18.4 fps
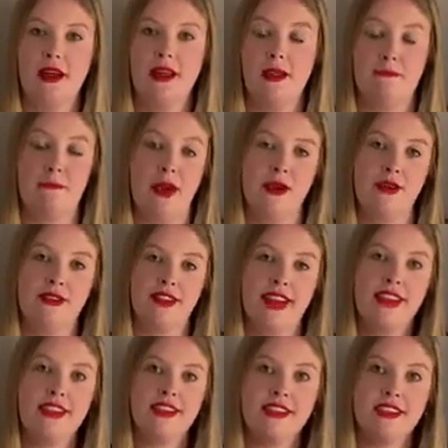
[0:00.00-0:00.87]

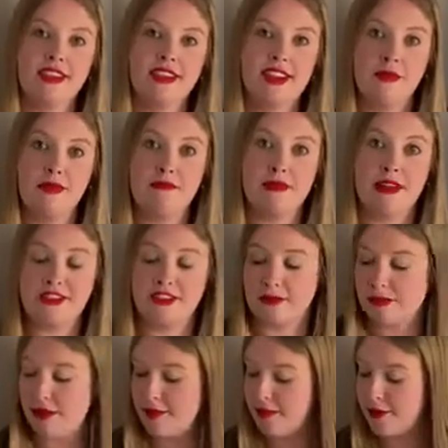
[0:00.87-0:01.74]
Moses, that we've
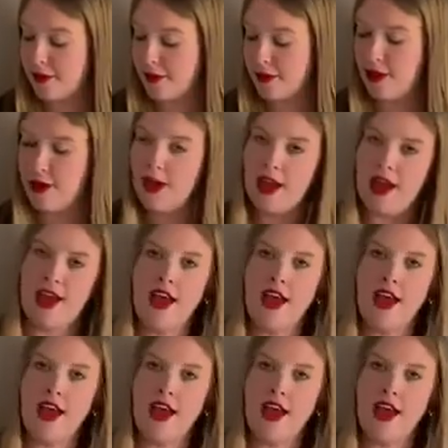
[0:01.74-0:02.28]
mentioned before,